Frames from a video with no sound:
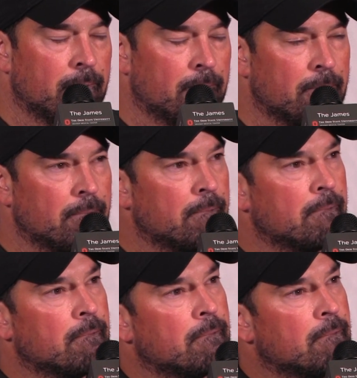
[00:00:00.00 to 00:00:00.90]
Is, is there
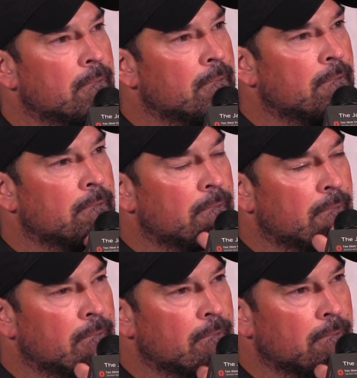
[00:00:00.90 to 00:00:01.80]
anything
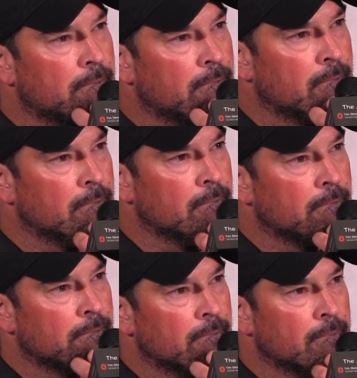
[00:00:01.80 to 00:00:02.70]
happening that
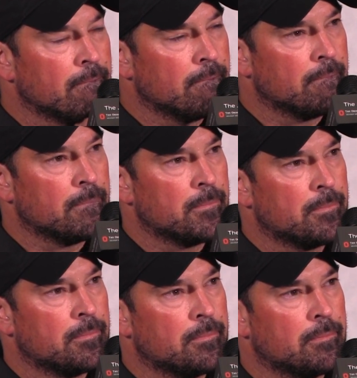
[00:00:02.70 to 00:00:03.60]
any of this any
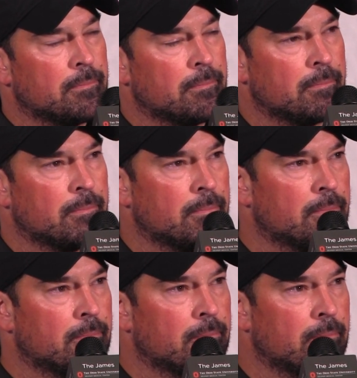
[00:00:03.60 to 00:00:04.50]
indication of anything
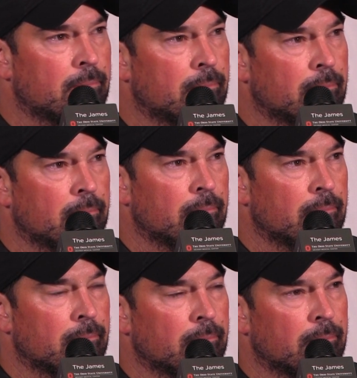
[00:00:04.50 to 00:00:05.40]
happening
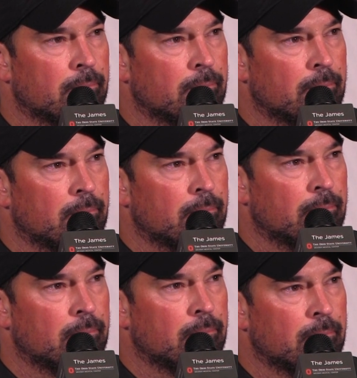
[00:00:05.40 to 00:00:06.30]
within the team,
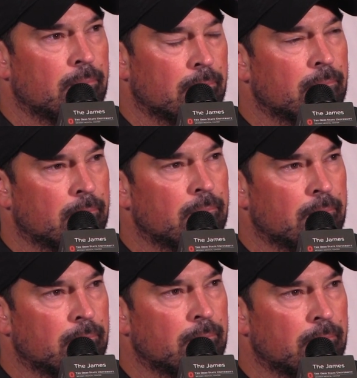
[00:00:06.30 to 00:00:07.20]
especially to have an
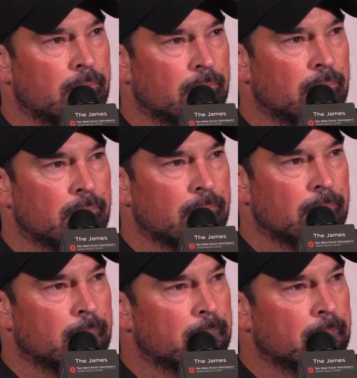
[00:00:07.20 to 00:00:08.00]
incident like this with K'Vaughan?